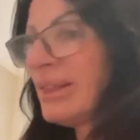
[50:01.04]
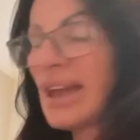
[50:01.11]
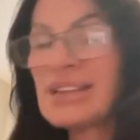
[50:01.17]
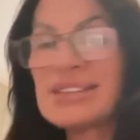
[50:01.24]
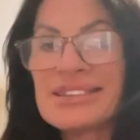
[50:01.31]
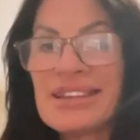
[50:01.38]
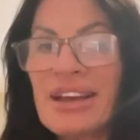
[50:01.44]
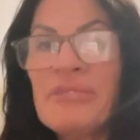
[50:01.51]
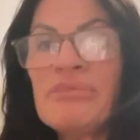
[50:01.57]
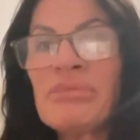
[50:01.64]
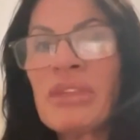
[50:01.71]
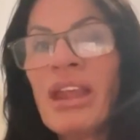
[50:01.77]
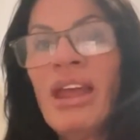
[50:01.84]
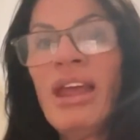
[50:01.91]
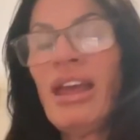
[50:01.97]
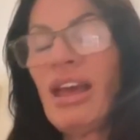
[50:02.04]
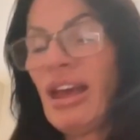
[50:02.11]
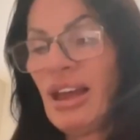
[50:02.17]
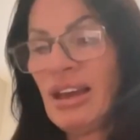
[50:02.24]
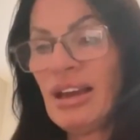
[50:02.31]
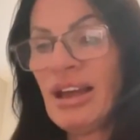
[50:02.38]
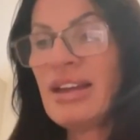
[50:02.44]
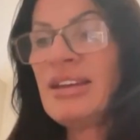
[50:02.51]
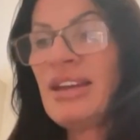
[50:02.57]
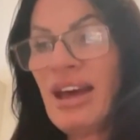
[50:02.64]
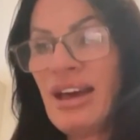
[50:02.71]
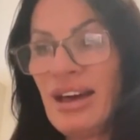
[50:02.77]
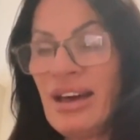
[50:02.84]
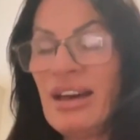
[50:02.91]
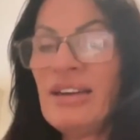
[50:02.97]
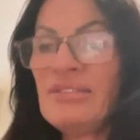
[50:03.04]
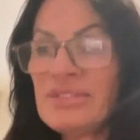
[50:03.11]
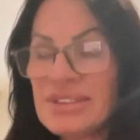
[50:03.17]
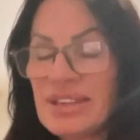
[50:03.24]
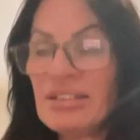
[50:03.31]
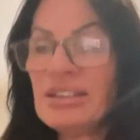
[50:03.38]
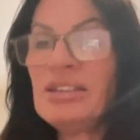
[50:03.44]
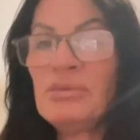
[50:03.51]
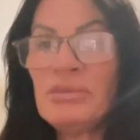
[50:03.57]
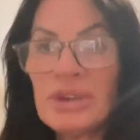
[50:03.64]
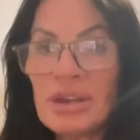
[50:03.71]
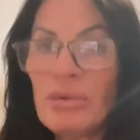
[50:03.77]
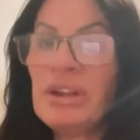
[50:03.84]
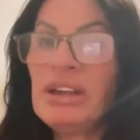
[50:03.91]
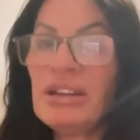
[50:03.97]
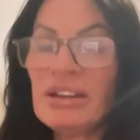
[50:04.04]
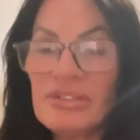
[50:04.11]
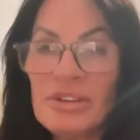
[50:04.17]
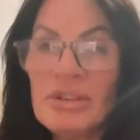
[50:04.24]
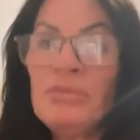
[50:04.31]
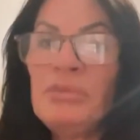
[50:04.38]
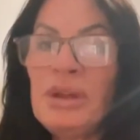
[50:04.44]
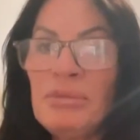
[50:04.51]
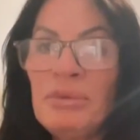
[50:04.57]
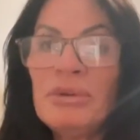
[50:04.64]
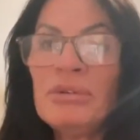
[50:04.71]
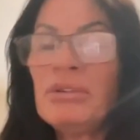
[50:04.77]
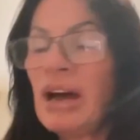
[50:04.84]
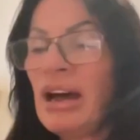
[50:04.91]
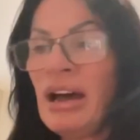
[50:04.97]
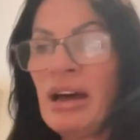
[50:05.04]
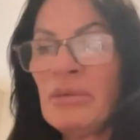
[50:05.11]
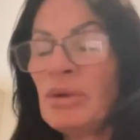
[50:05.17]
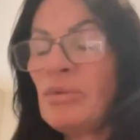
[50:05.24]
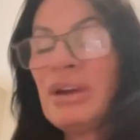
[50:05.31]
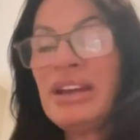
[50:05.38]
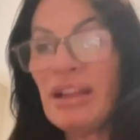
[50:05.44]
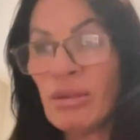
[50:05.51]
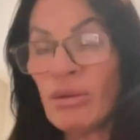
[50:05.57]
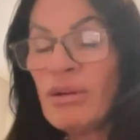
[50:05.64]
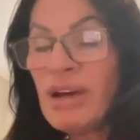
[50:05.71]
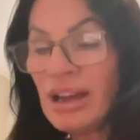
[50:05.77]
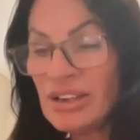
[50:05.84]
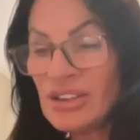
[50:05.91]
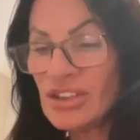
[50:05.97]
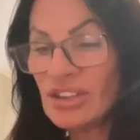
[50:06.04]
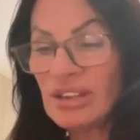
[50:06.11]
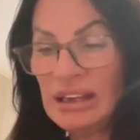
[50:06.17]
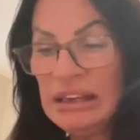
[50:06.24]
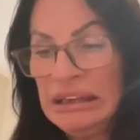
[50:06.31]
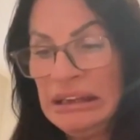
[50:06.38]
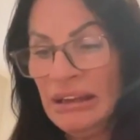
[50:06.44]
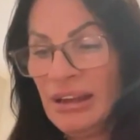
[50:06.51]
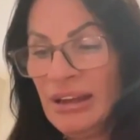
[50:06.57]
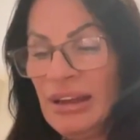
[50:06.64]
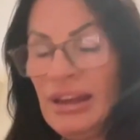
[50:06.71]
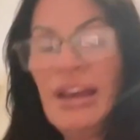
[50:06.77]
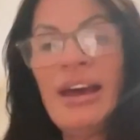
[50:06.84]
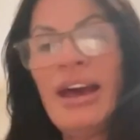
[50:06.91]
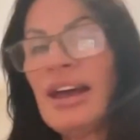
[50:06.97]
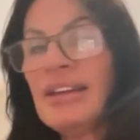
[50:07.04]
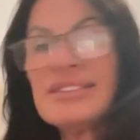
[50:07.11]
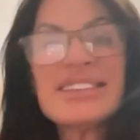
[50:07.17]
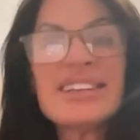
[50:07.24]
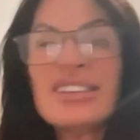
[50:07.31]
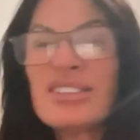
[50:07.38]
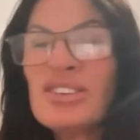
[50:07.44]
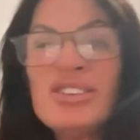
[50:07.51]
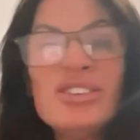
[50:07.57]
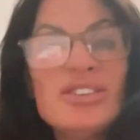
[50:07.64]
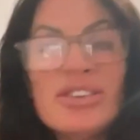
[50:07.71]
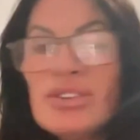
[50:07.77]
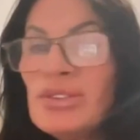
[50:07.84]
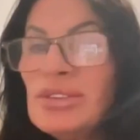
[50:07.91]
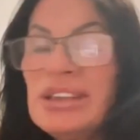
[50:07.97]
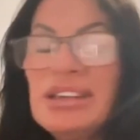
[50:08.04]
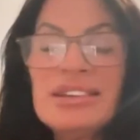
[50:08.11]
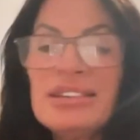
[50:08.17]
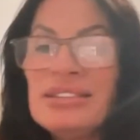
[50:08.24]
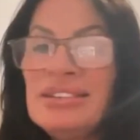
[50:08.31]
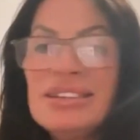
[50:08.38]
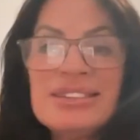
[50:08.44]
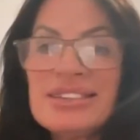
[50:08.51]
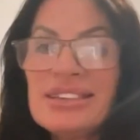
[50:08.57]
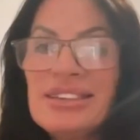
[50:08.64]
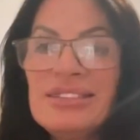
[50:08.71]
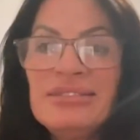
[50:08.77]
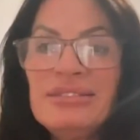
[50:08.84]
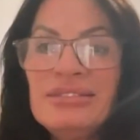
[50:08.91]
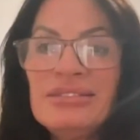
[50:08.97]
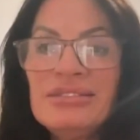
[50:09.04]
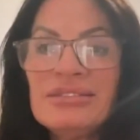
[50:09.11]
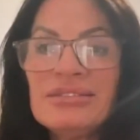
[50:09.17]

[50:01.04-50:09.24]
That's that. And I have done it with quite a few people, quite a lot actually. And I said, look, you don't need a reading.